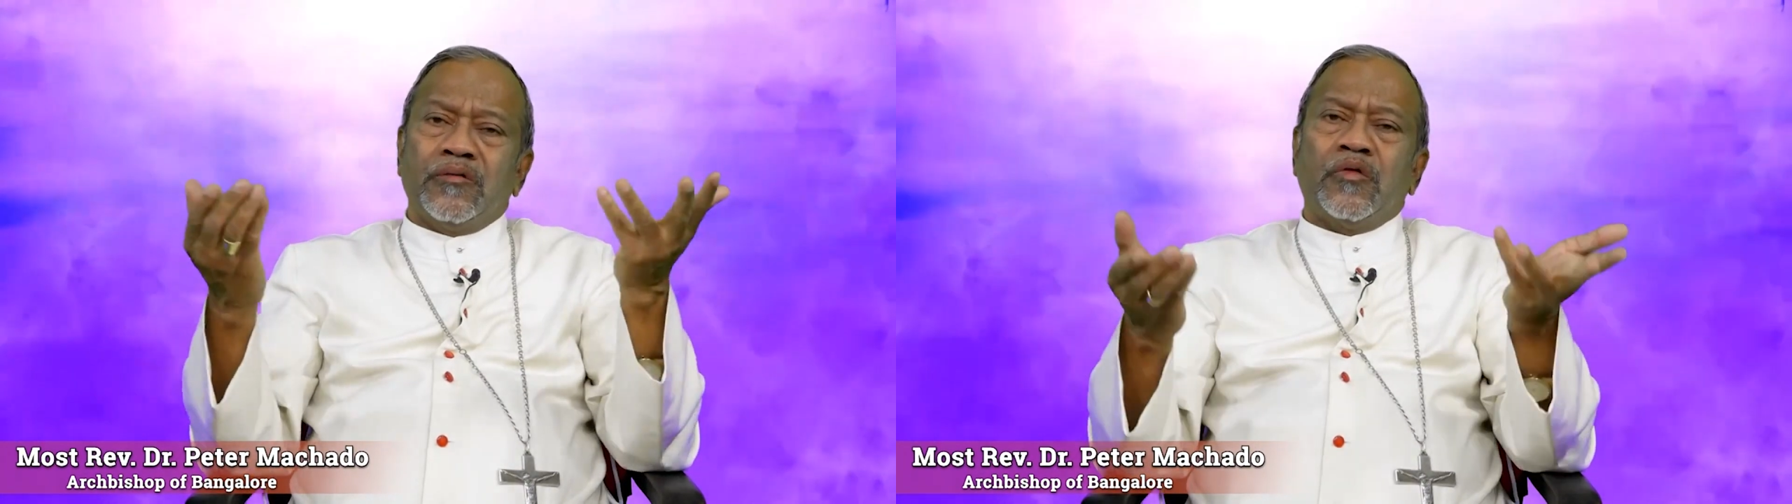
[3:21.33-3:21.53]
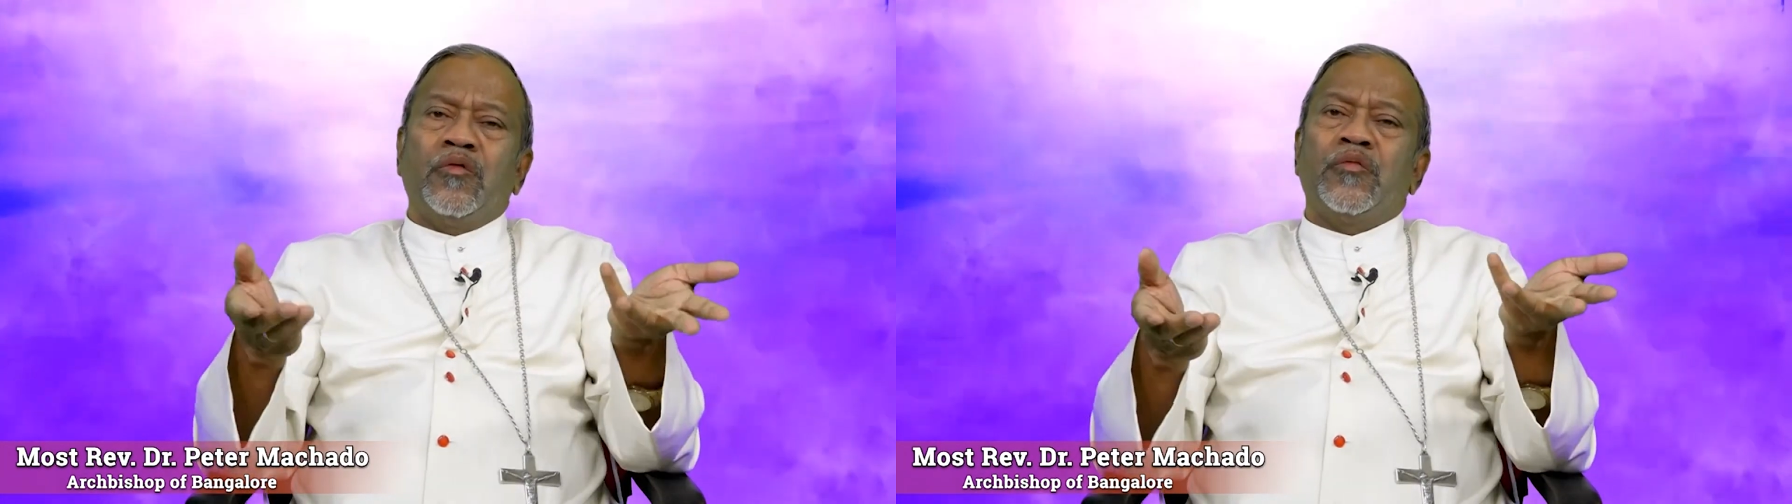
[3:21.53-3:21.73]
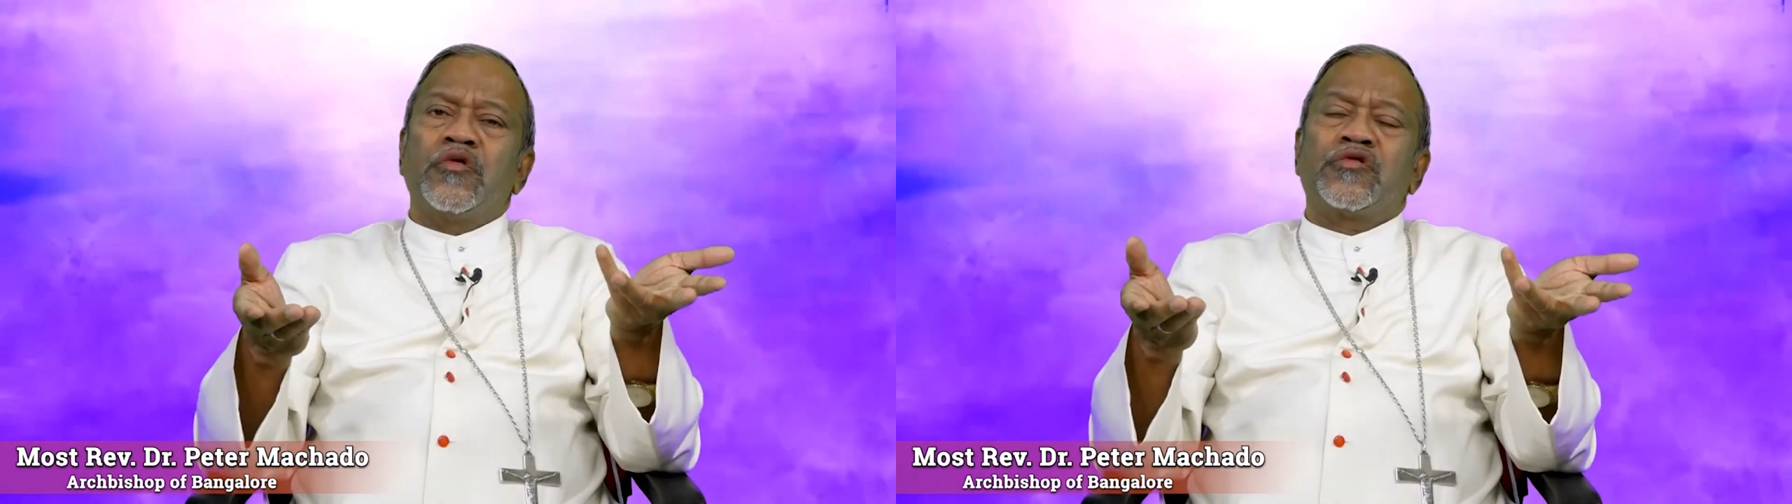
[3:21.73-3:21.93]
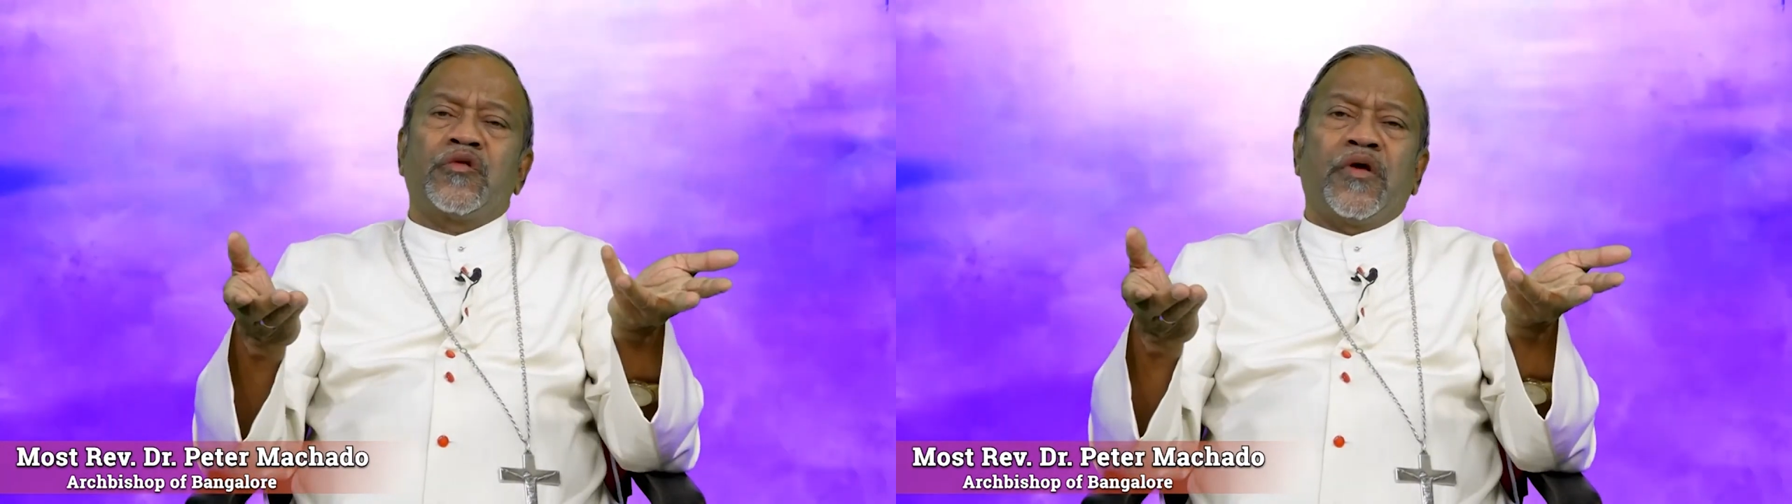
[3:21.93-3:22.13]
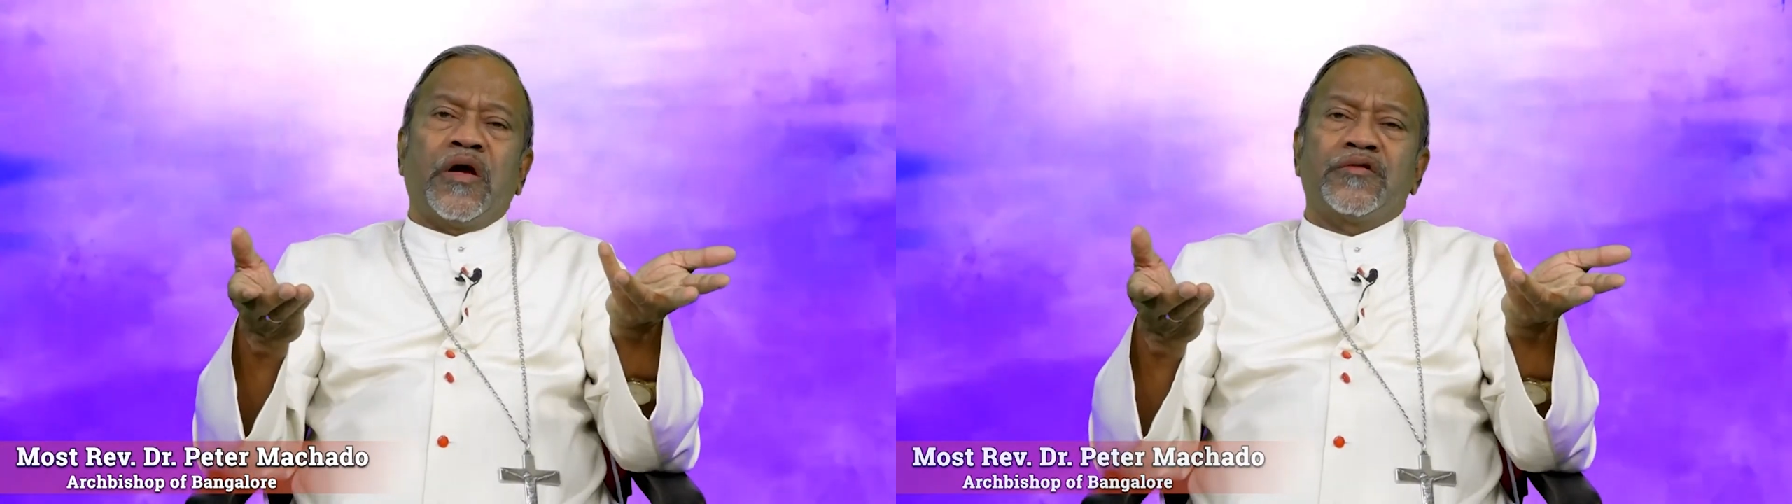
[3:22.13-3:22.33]
Most
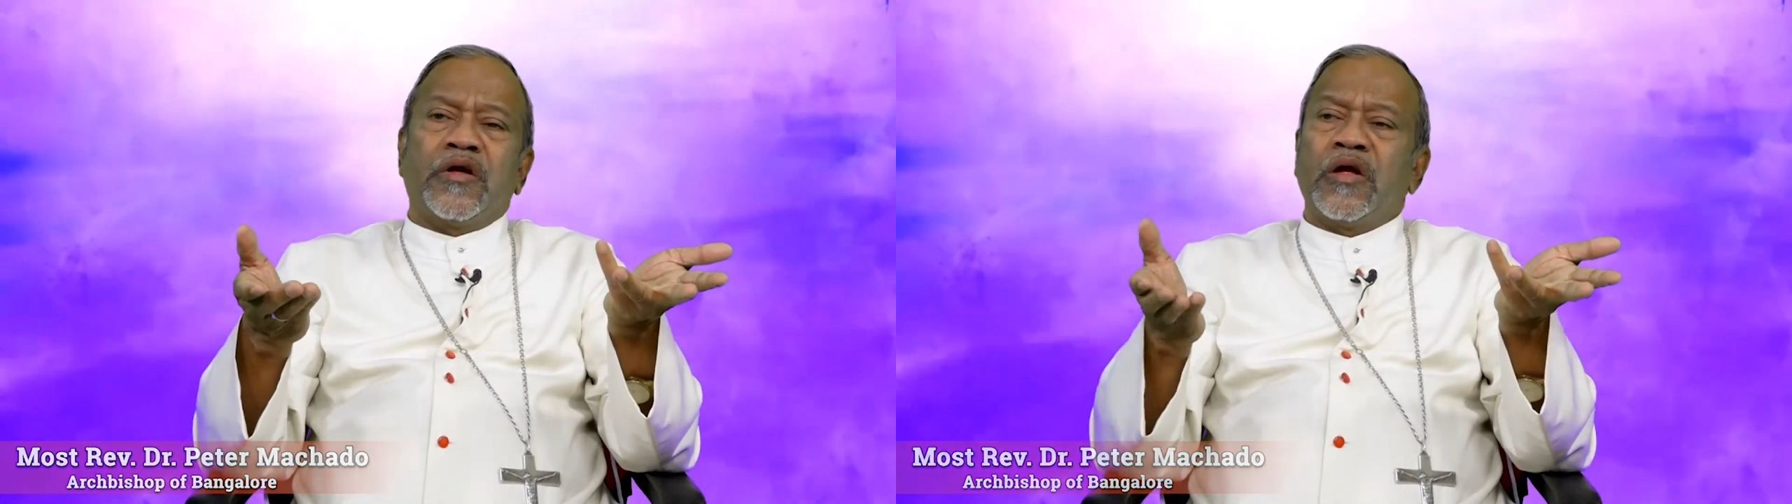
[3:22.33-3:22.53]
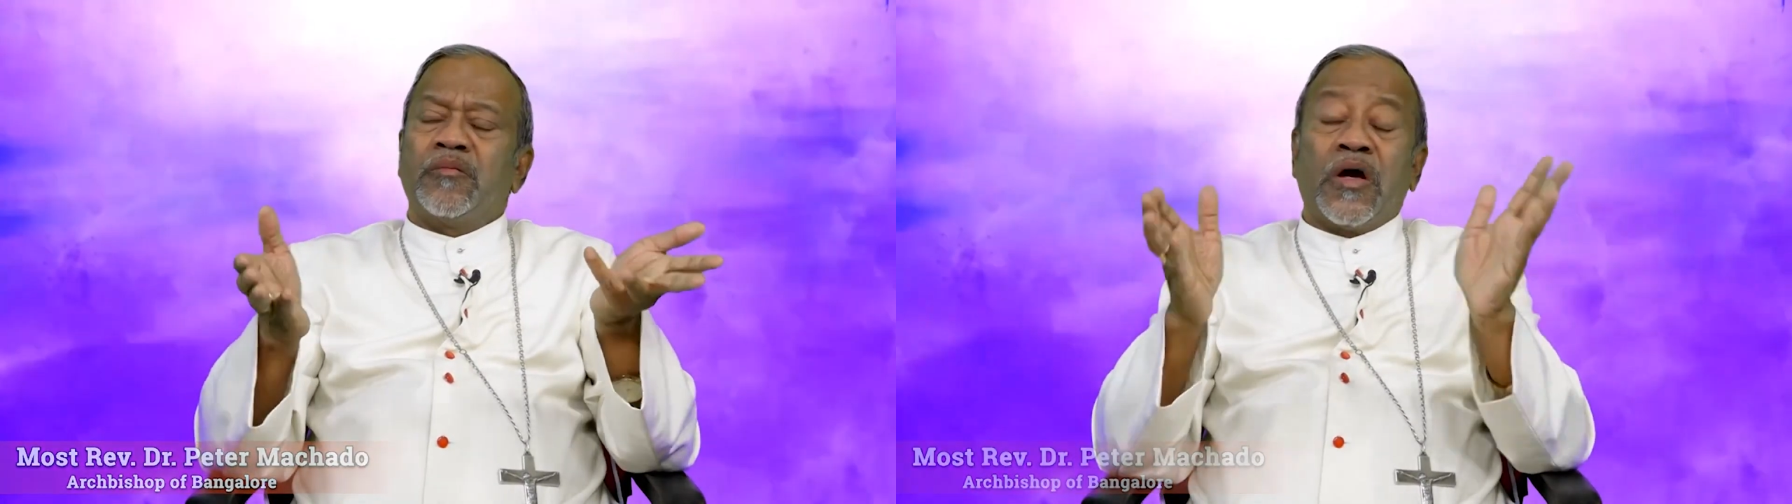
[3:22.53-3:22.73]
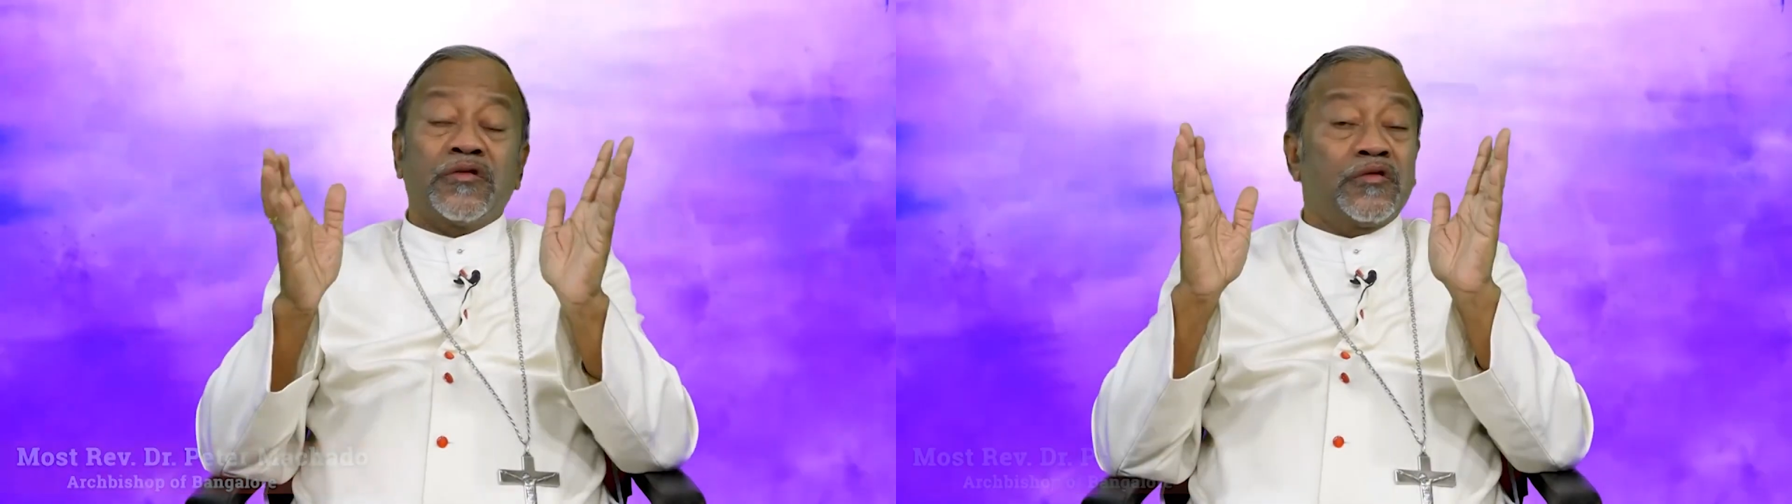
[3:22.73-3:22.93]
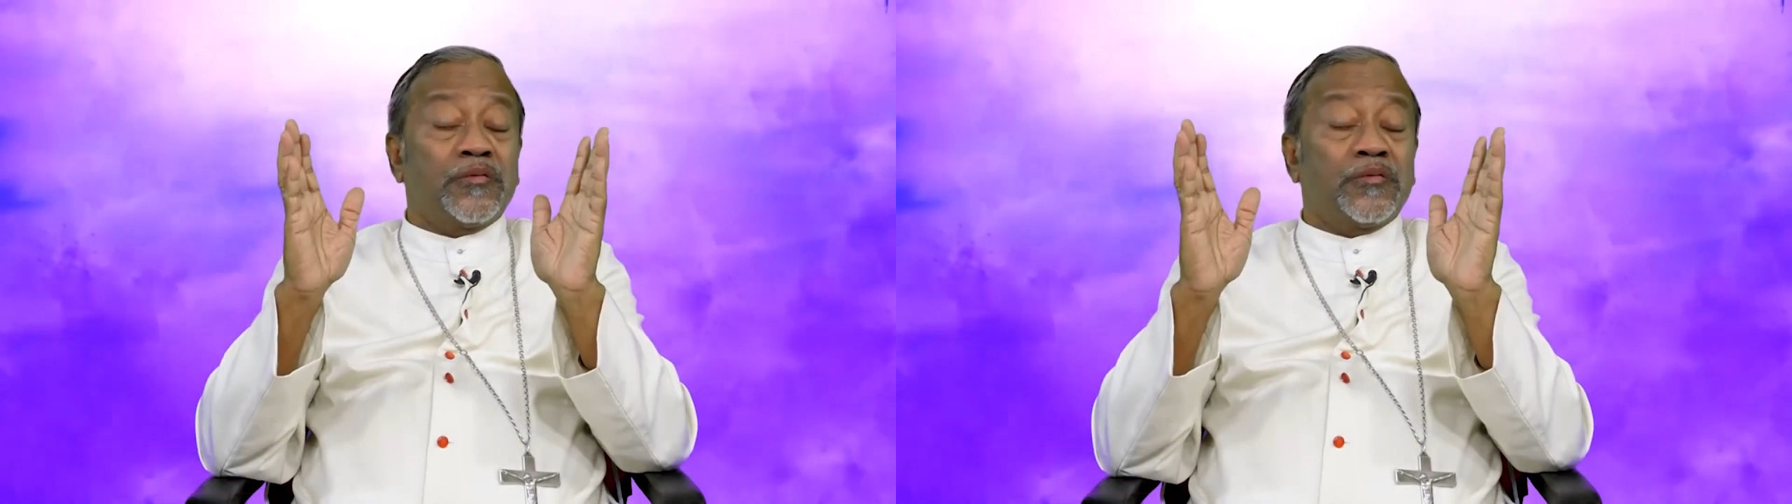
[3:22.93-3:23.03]
of our Sunday Mass,